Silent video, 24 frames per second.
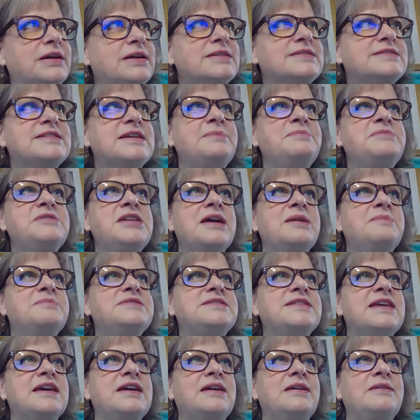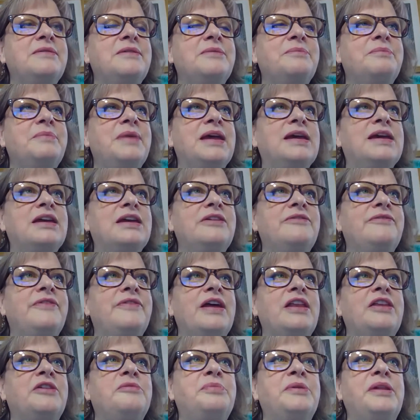sometimes they make it
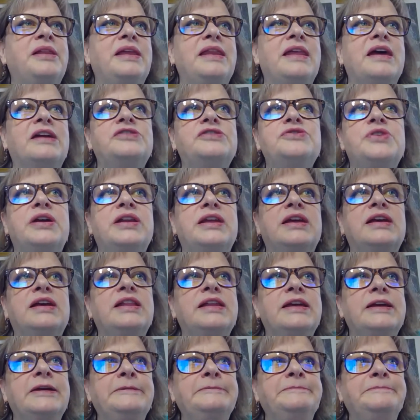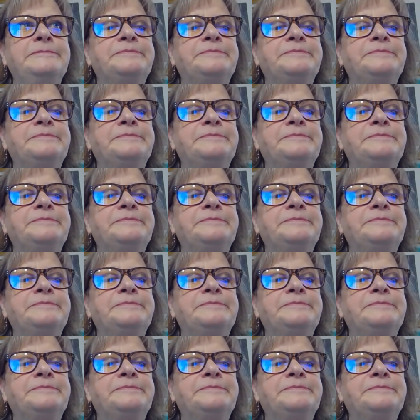available electronically.